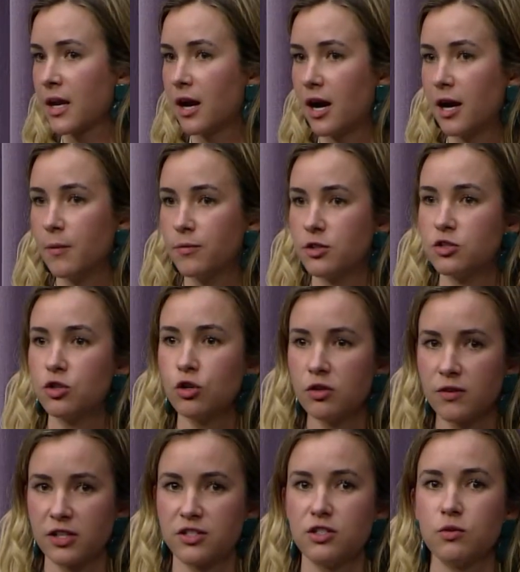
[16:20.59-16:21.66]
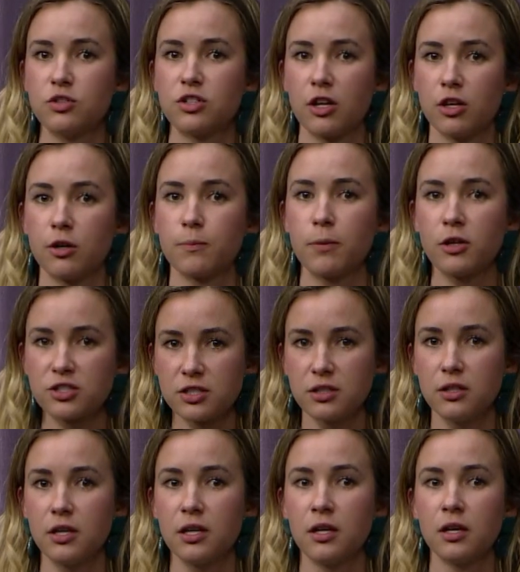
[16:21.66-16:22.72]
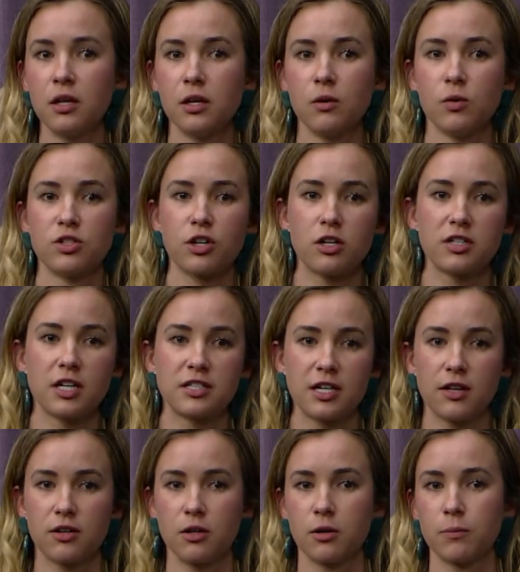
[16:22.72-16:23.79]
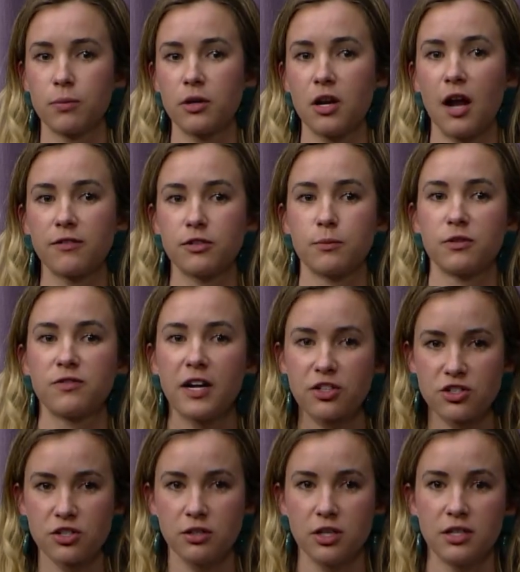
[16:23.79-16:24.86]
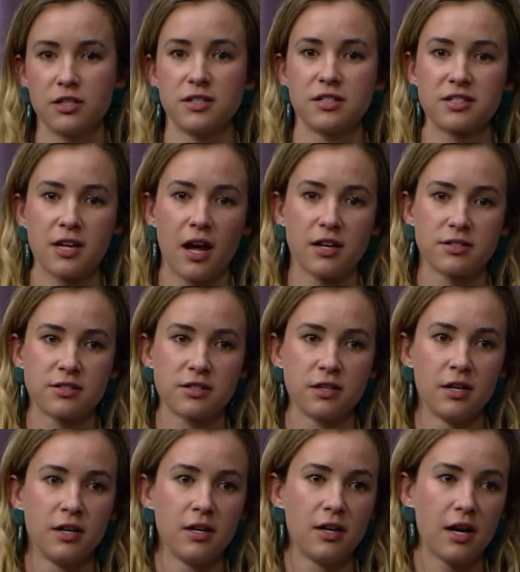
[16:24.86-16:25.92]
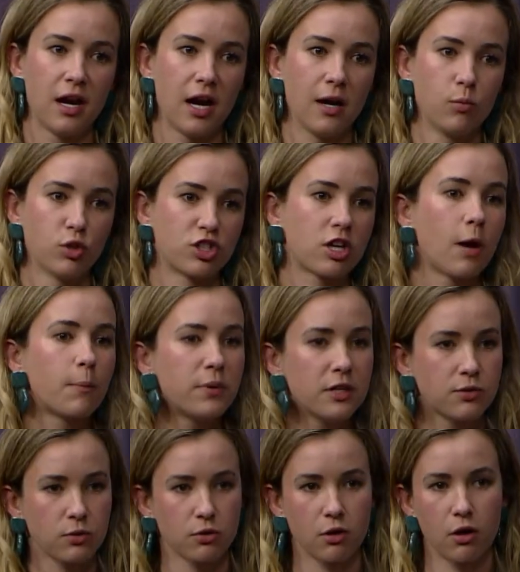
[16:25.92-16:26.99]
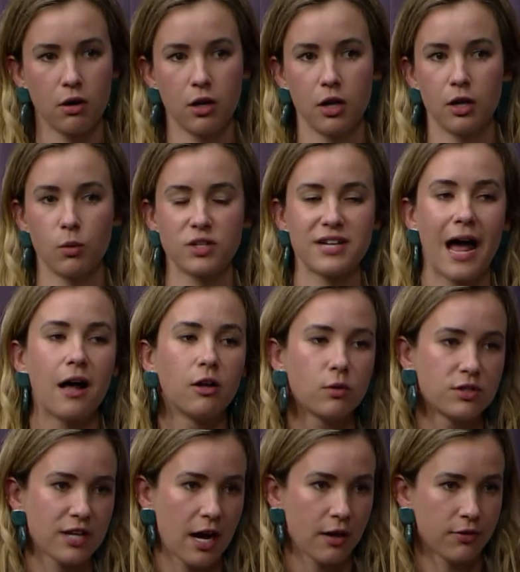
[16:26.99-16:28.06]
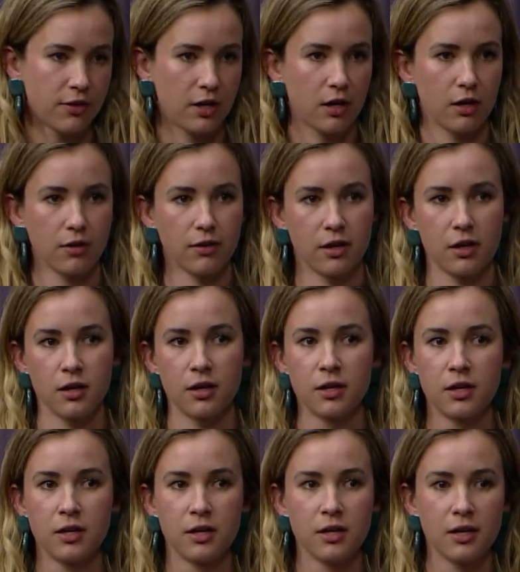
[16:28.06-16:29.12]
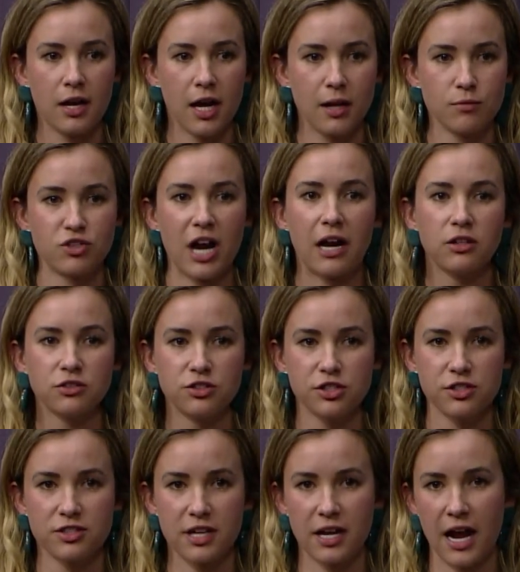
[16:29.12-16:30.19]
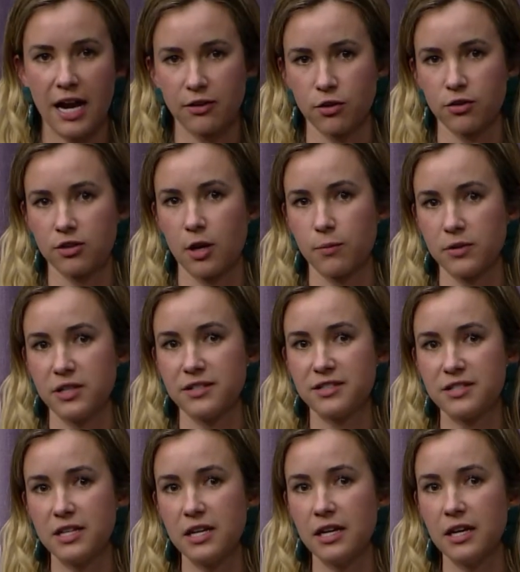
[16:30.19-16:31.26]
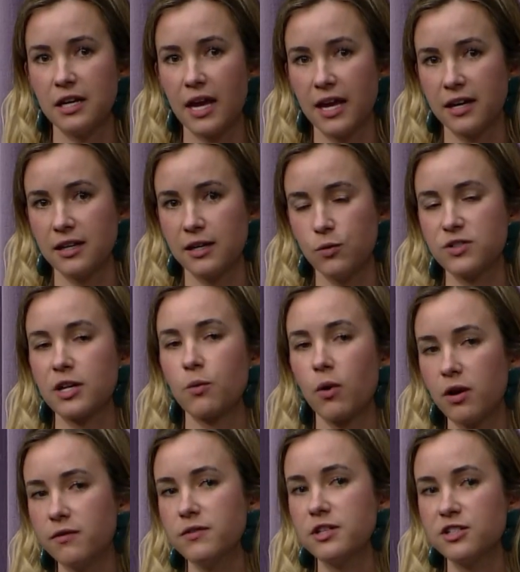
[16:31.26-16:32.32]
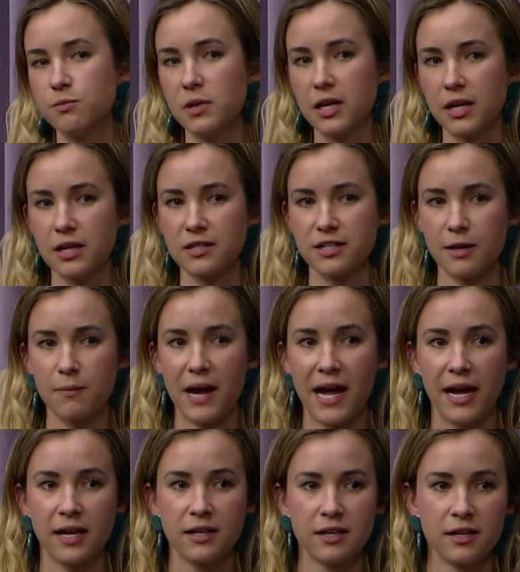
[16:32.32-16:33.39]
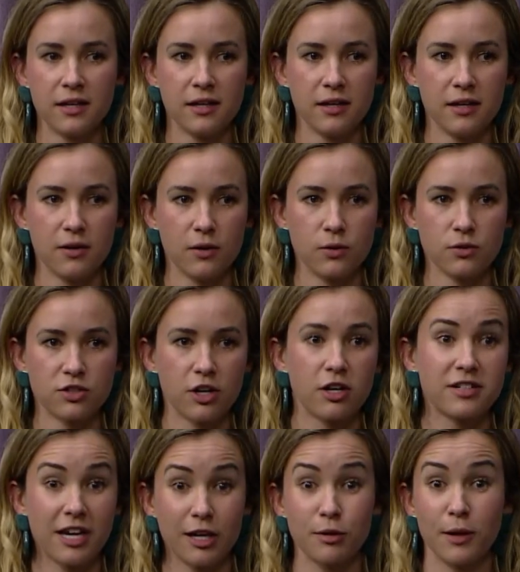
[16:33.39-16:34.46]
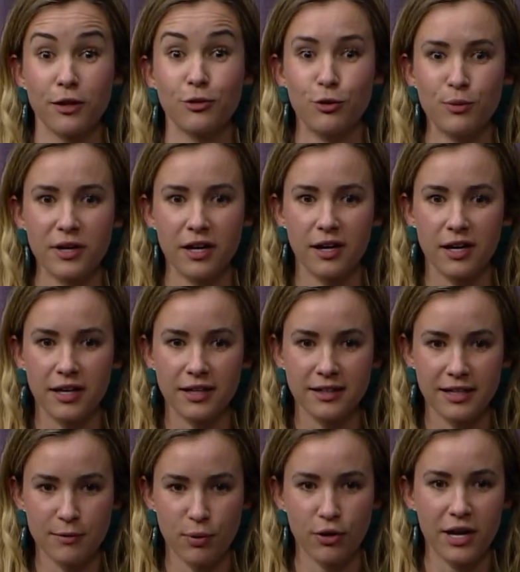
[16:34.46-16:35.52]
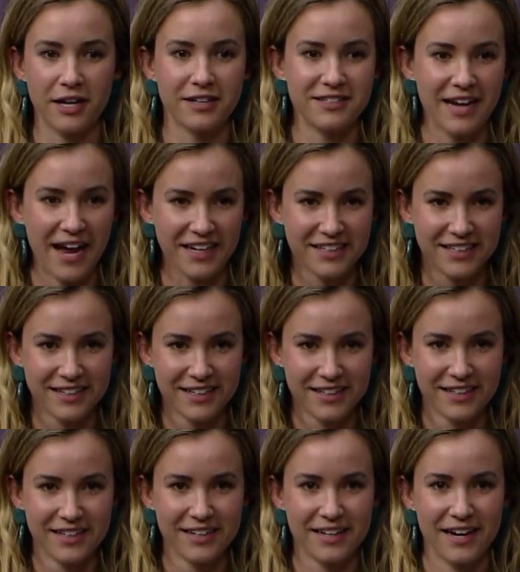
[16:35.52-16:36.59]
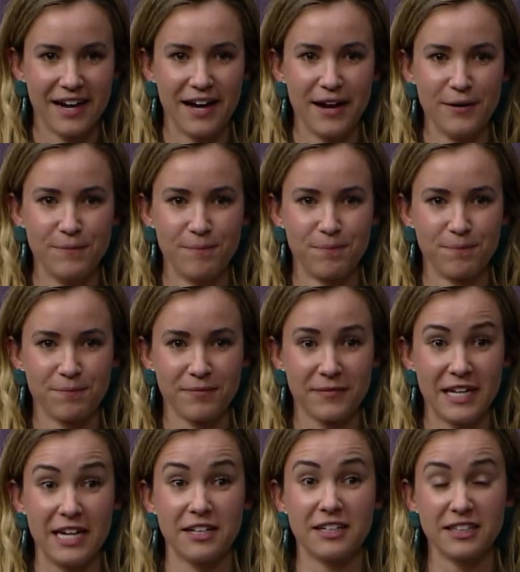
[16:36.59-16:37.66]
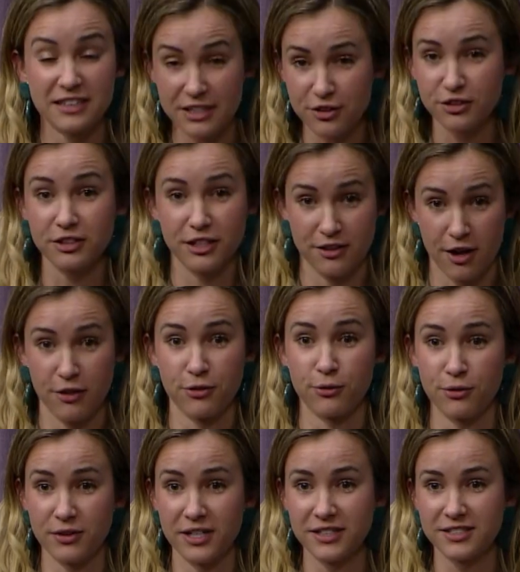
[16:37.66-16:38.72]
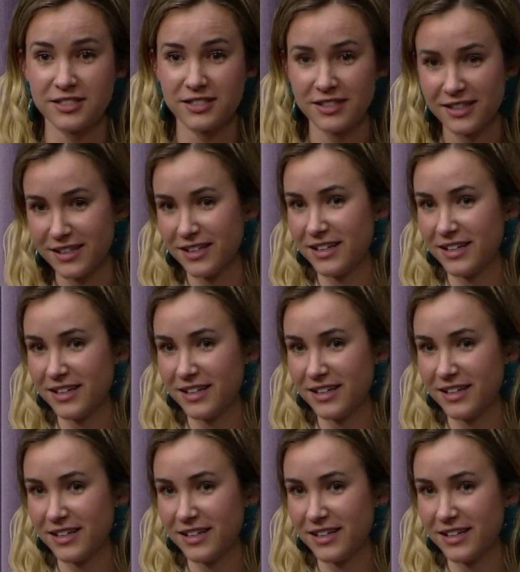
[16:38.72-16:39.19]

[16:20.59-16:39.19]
Um, the two of us knew each other personally. We started to get together pretty often professionally to discuss um, what companies were growing, what talent was out there, the um, challenges that high-growth companies see. And it was at one of these meetings that Matt, you know, started telling me about Luminary. He pulled out a deck. Um, he had clearly thought through this,